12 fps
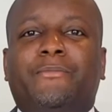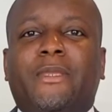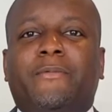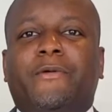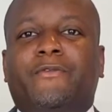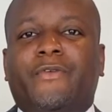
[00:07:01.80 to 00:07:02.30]
be
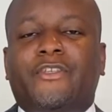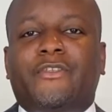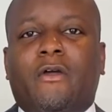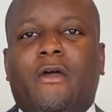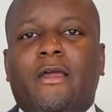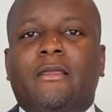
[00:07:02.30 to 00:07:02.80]
able to
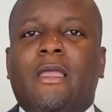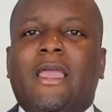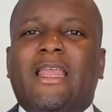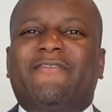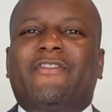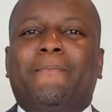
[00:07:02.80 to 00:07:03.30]
restart.
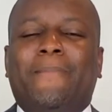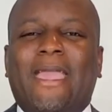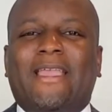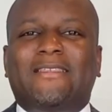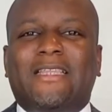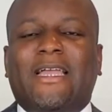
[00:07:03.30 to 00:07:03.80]
And if the
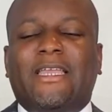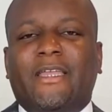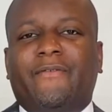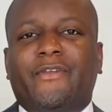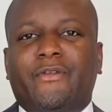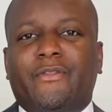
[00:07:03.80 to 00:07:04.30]
bank is not
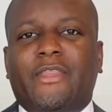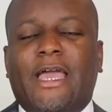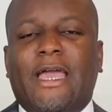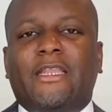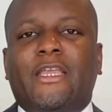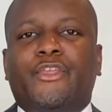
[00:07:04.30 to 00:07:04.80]
giving you
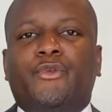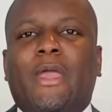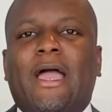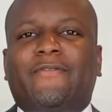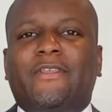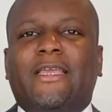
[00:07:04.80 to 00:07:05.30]
that, you
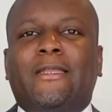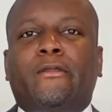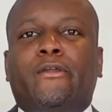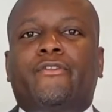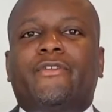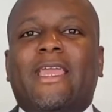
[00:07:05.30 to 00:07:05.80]
have to then
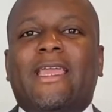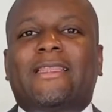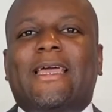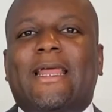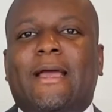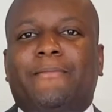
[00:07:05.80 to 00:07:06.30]
create
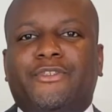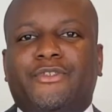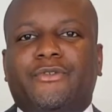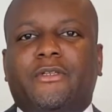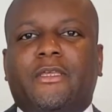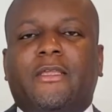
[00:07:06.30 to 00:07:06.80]
that
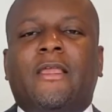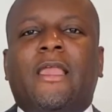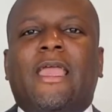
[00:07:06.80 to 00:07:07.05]
opportunity.